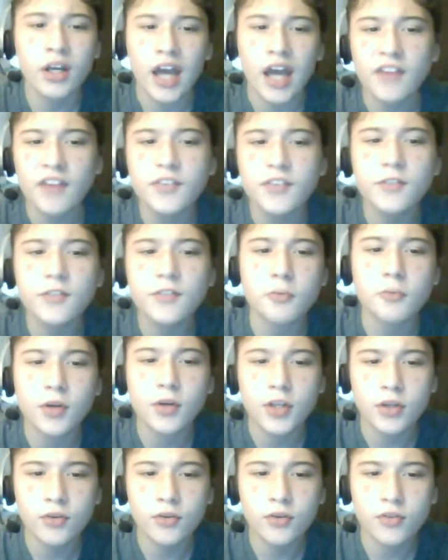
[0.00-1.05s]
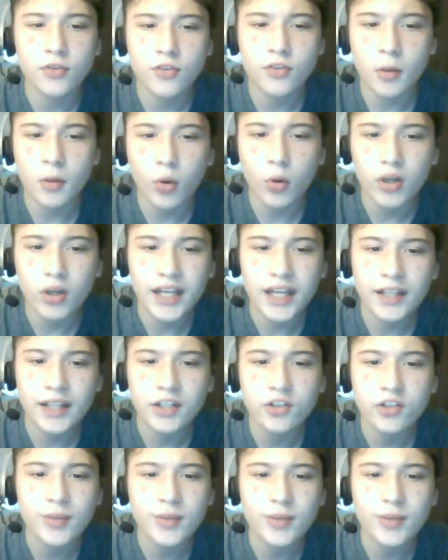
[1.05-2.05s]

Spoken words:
heavy Facebook users are more likely to